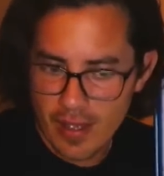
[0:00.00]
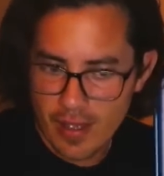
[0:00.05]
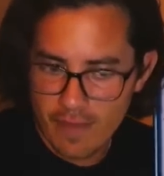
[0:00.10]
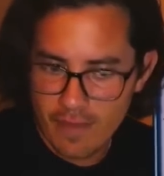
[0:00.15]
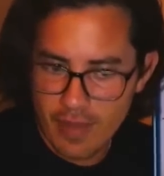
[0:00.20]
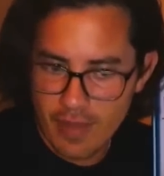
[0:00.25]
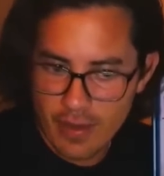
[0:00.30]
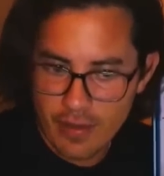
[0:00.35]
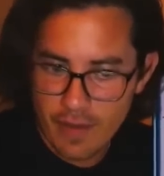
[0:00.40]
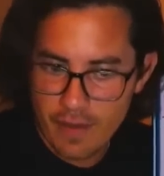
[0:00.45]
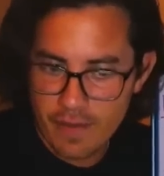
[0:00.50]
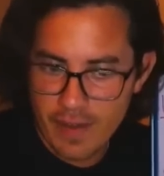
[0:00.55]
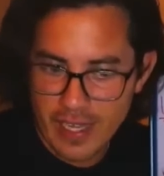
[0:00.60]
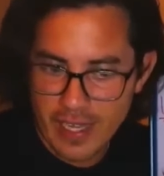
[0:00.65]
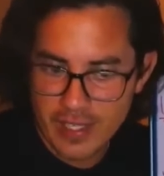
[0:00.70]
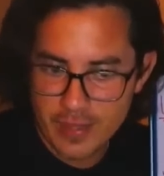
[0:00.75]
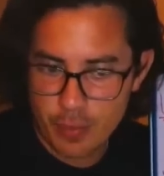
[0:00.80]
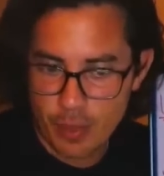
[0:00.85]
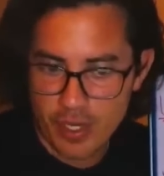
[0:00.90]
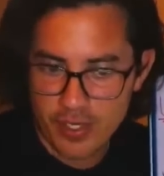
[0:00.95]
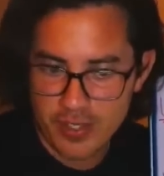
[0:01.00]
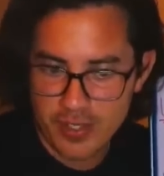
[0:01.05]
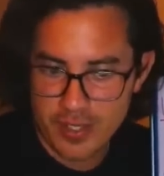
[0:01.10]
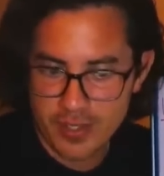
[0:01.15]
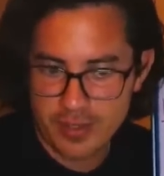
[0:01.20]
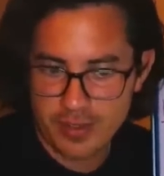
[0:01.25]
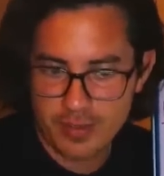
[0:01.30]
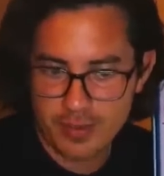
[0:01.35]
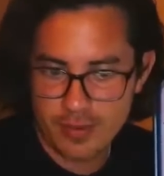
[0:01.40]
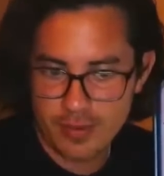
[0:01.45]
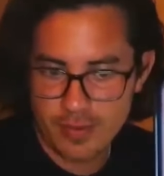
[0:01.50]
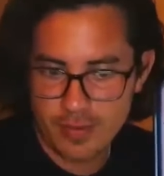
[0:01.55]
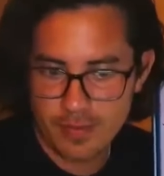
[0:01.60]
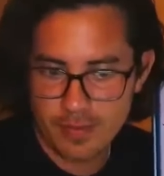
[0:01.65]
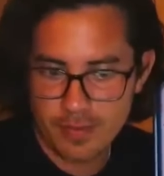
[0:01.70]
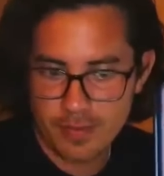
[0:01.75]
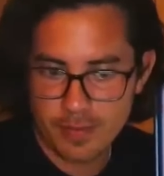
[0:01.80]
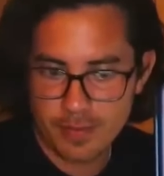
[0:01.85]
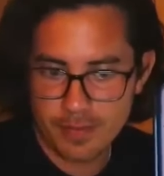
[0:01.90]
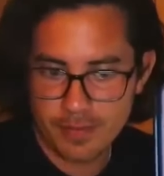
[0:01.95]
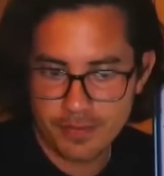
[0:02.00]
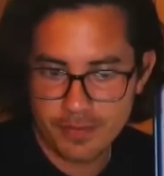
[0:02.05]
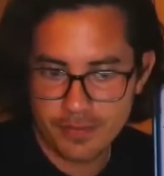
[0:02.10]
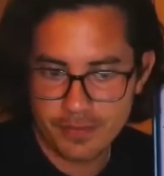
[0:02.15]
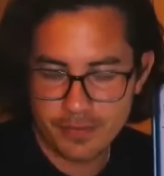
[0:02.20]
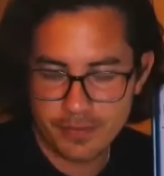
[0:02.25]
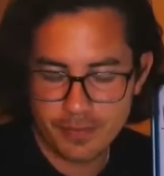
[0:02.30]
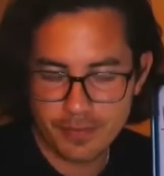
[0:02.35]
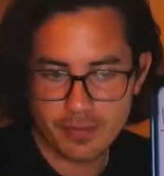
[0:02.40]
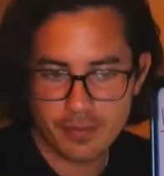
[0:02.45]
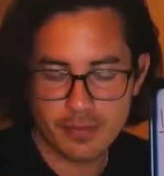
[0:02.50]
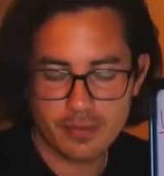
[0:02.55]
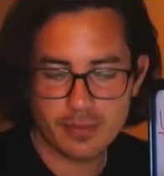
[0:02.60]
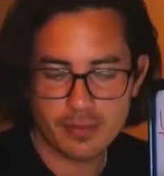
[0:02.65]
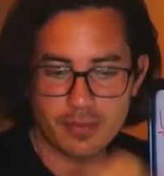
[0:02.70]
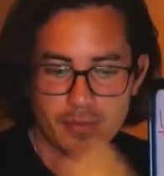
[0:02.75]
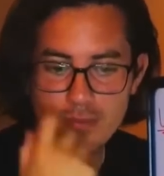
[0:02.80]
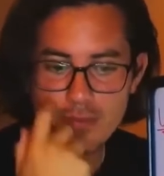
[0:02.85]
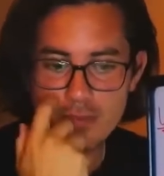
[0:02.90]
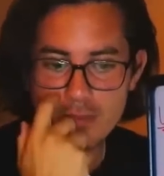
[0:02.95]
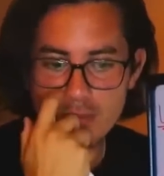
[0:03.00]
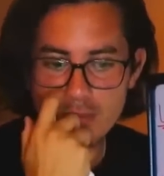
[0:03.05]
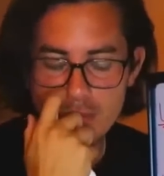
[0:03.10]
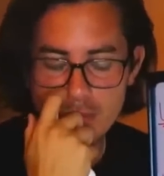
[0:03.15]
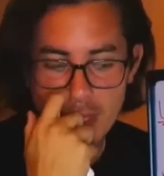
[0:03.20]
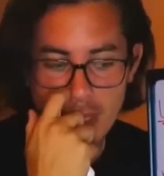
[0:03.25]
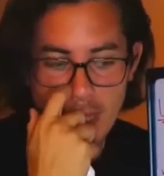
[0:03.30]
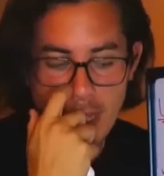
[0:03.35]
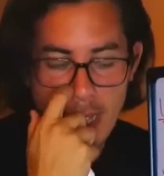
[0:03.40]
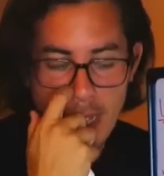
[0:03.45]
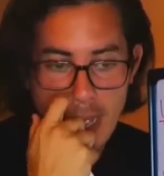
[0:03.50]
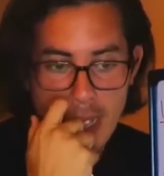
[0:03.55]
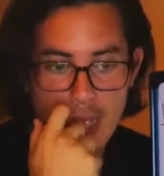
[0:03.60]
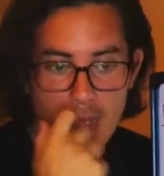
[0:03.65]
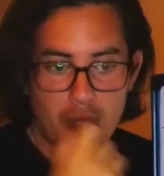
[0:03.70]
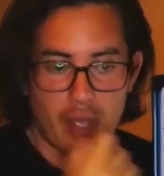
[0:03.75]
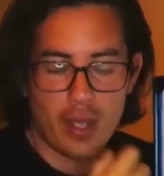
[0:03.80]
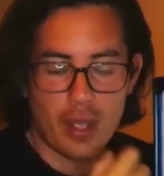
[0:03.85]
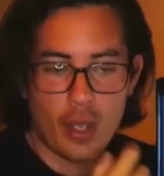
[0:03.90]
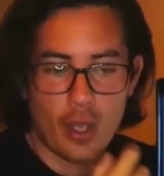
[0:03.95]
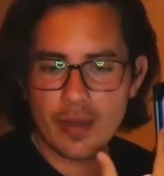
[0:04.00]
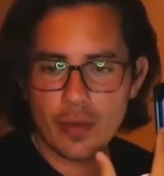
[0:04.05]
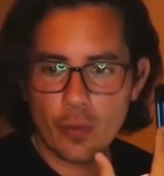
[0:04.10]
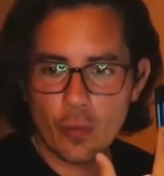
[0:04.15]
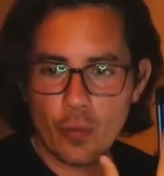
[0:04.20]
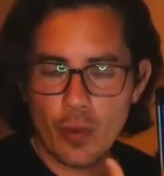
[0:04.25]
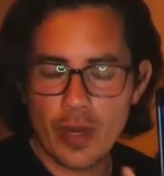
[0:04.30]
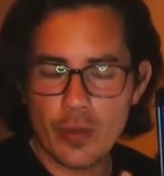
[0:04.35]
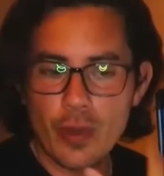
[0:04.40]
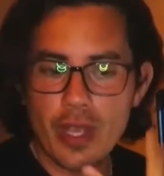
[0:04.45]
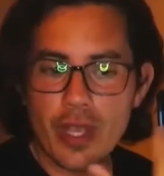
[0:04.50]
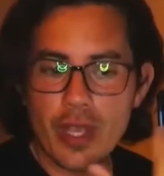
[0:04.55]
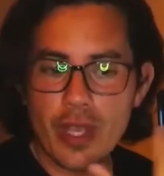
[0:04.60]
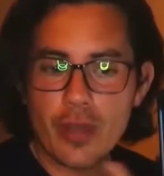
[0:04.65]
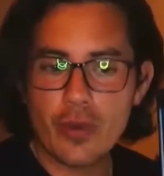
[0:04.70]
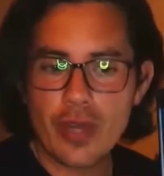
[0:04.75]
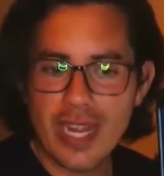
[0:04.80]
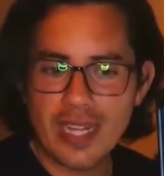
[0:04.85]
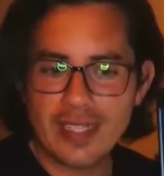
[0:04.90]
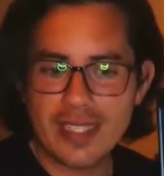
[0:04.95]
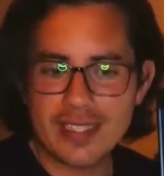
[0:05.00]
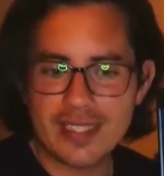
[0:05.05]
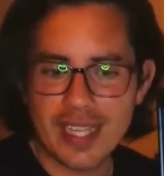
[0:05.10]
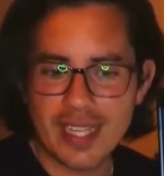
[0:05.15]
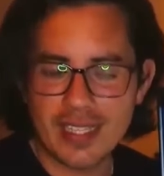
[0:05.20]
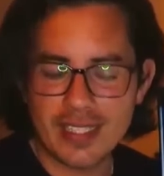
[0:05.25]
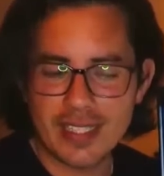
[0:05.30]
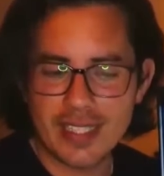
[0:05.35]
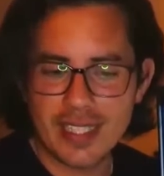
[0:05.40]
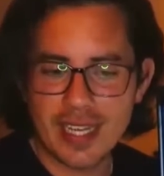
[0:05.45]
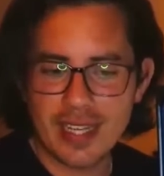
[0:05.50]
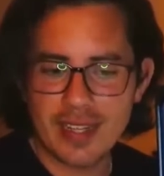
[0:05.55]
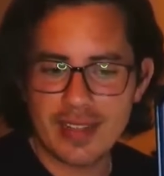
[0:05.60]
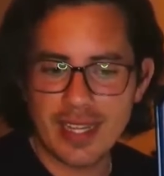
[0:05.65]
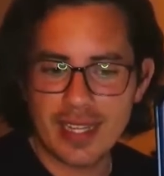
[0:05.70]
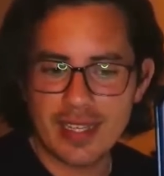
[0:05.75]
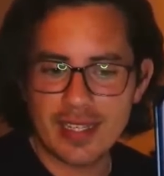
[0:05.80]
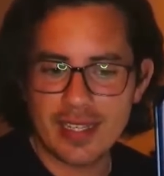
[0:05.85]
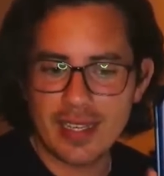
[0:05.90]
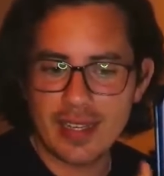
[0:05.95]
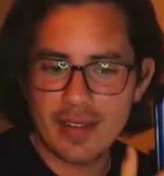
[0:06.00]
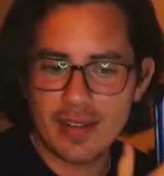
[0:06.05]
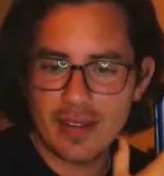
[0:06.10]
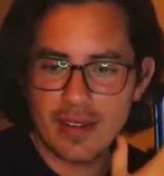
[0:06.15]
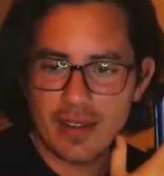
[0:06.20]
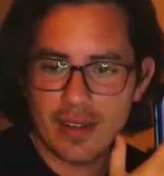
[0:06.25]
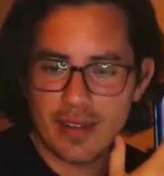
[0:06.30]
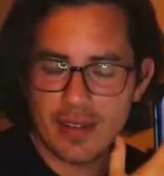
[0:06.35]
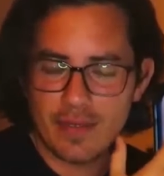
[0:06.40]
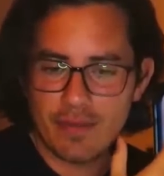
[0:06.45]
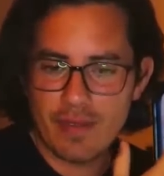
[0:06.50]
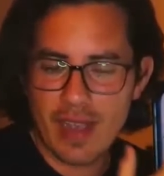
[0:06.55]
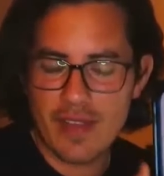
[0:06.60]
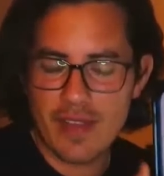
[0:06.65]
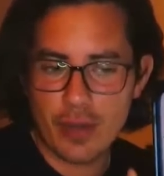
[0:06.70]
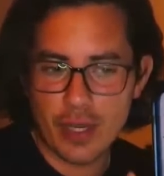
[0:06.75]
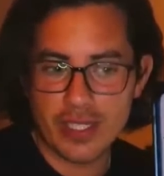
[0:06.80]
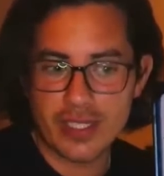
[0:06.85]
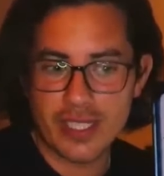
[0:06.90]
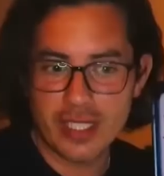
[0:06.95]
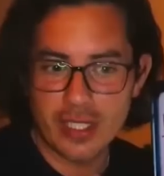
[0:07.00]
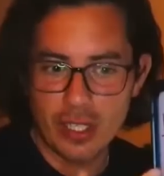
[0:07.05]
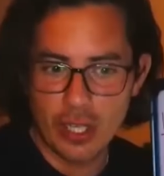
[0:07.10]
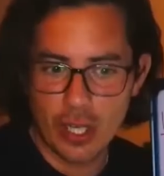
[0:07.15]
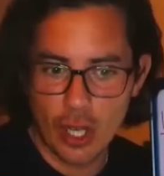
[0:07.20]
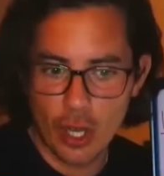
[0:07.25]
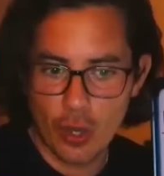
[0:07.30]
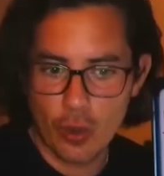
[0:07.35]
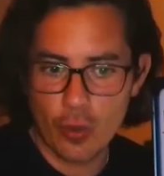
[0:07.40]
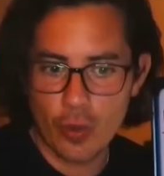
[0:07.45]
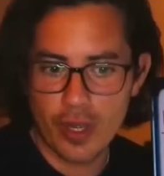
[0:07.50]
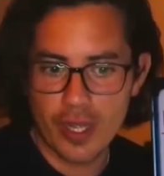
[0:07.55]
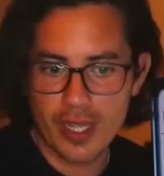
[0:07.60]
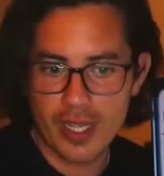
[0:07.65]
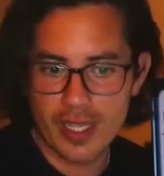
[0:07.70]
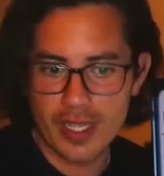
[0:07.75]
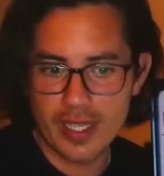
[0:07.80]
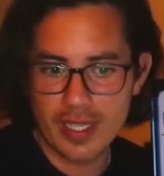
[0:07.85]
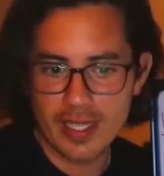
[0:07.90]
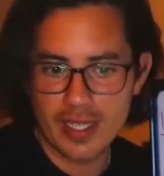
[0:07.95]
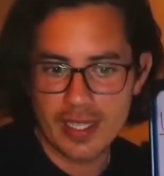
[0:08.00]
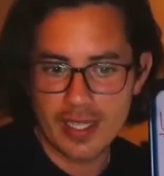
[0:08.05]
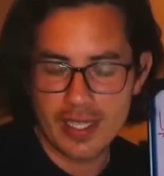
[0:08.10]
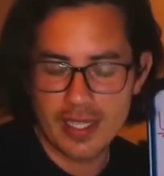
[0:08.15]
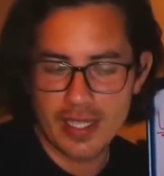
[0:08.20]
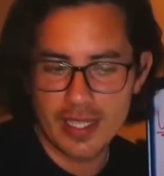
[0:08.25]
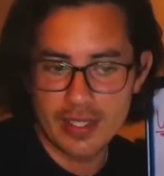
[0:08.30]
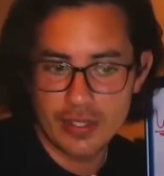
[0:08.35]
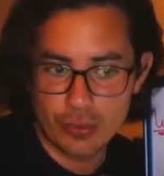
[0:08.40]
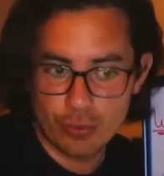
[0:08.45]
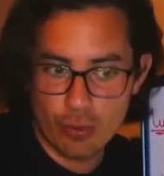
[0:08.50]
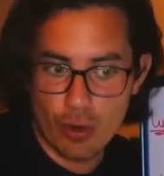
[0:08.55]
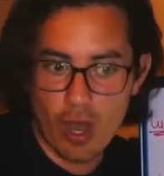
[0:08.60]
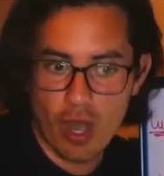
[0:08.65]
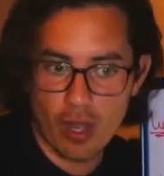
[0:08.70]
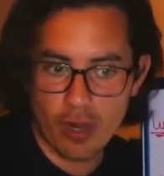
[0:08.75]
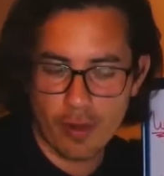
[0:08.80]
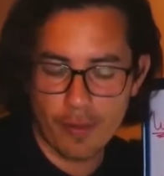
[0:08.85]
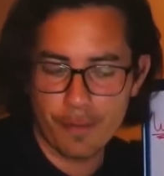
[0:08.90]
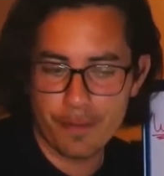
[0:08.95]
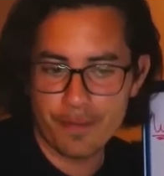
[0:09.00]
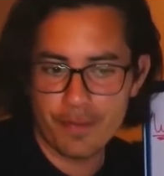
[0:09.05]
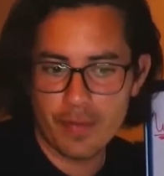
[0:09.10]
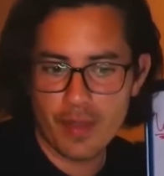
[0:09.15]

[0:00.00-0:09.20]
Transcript: a very fast process. When we create this idea that vibrating low is wrong,